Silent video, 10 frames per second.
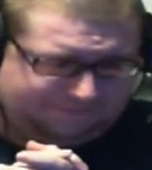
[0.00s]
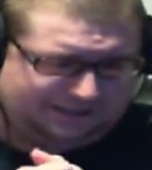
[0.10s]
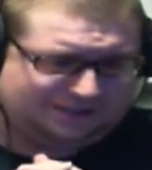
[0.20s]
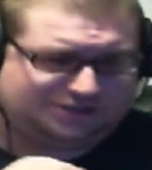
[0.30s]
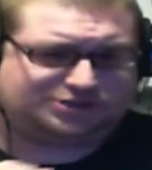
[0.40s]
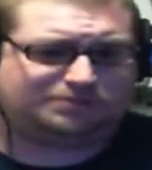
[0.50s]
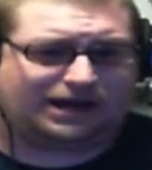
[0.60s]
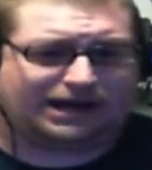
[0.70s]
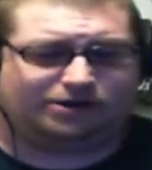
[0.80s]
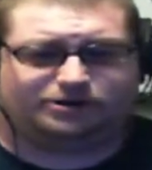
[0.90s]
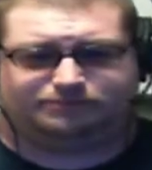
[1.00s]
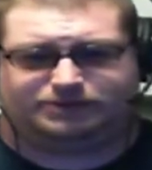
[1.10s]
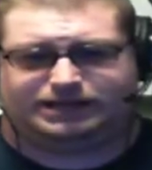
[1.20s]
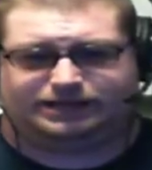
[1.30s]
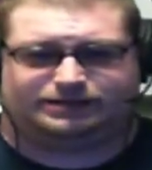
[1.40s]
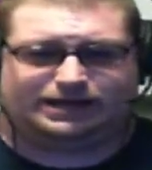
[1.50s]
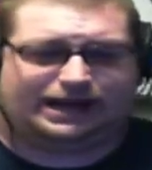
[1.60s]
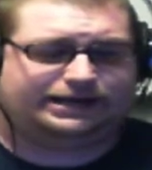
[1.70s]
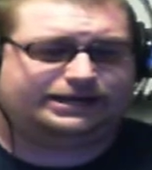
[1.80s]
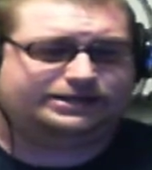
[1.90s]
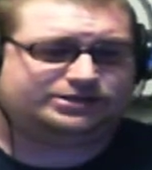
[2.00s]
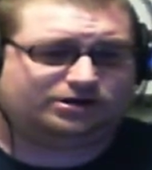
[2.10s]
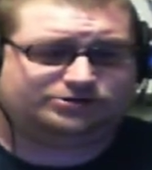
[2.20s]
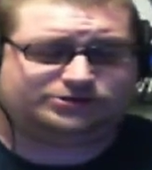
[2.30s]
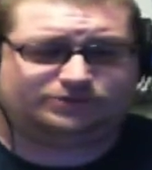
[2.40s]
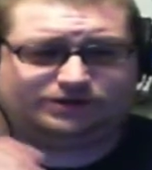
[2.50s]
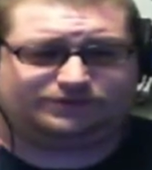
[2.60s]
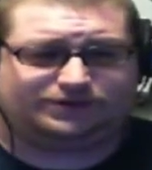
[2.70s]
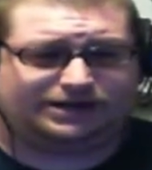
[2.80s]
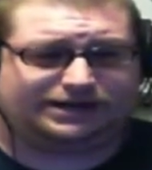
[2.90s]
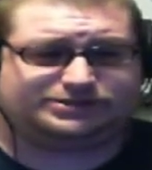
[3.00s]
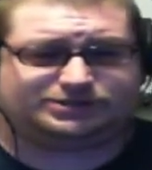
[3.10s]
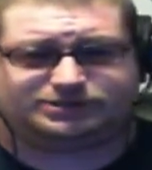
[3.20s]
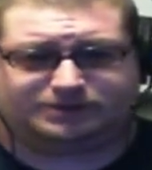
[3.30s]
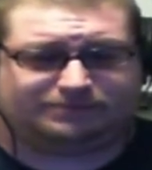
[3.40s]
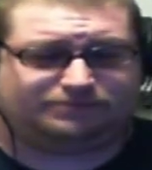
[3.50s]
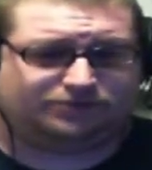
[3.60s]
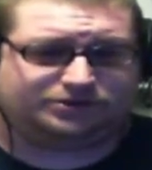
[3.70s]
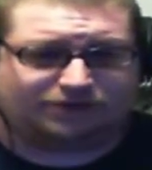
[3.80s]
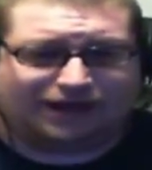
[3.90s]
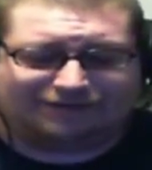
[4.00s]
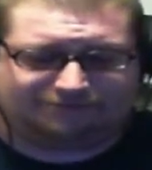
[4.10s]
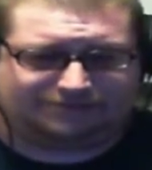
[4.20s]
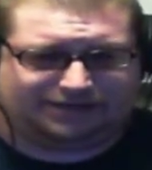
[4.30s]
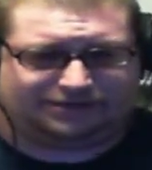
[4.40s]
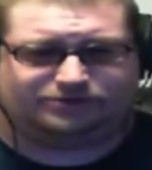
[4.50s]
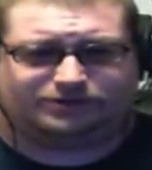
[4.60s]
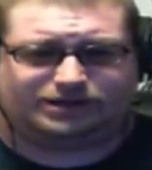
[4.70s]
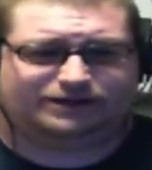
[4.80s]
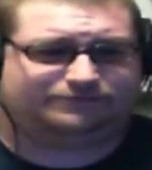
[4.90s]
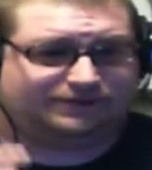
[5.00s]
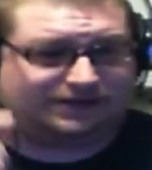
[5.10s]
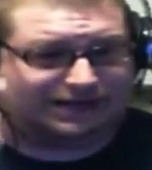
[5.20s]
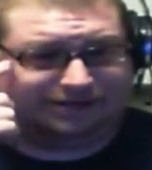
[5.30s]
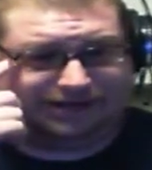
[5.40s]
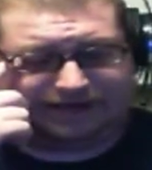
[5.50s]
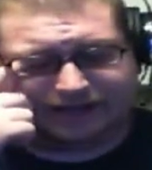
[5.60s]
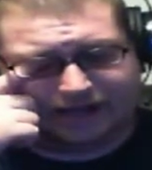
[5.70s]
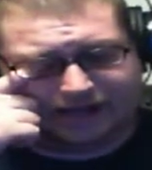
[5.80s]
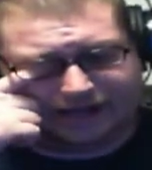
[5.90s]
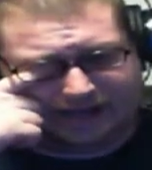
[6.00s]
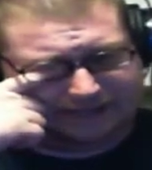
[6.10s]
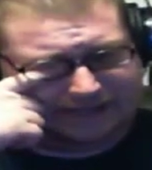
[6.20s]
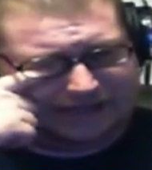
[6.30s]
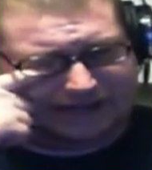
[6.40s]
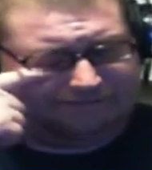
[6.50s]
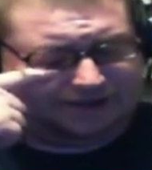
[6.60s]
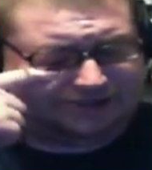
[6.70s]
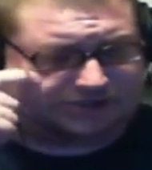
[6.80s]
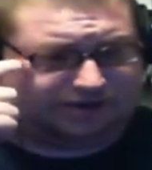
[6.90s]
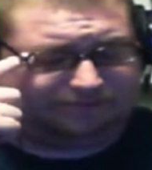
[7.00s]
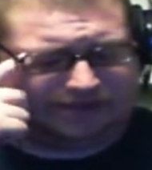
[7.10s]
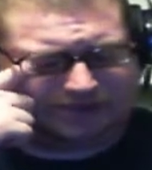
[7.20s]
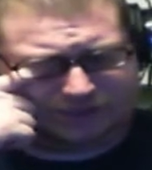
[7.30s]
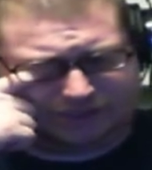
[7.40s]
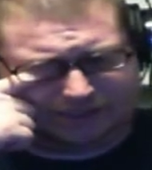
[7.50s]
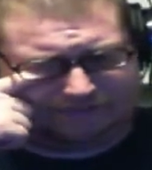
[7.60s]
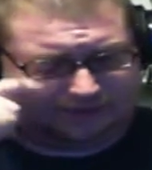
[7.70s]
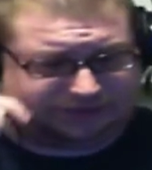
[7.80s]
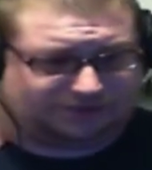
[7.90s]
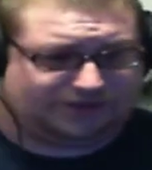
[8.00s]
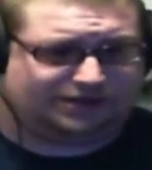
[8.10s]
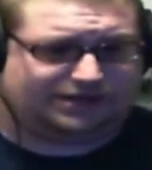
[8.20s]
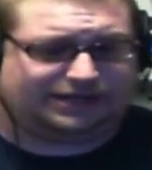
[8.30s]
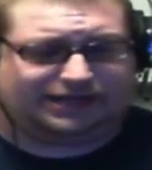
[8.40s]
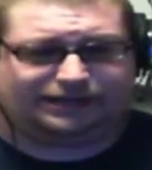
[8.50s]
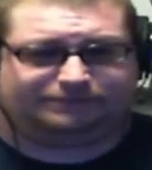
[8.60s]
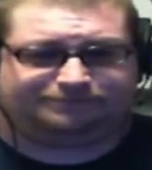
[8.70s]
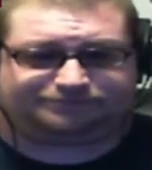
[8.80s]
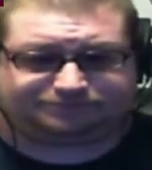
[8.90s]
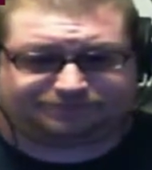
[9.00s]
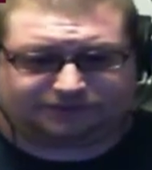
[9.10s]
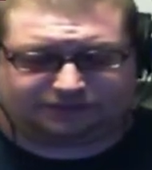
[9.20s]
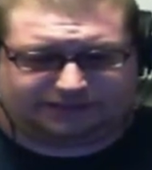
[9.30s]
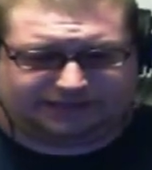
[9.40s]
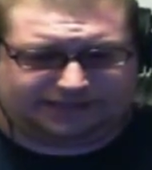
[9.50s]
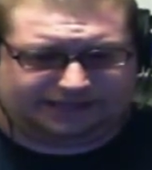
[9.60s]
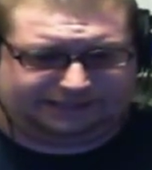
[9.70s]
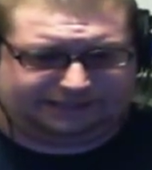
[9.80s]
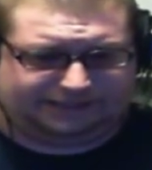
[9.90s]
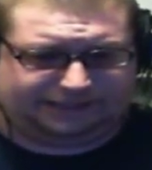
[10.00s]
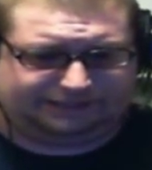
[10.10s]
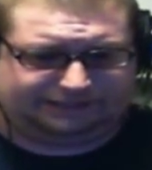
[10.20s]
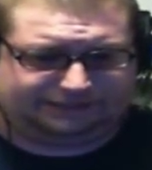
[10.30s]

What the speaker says: aspire to be, and he's also one of the nicest people you'll ever meet in your life. I mean, I started messaging him on Twitter today, and I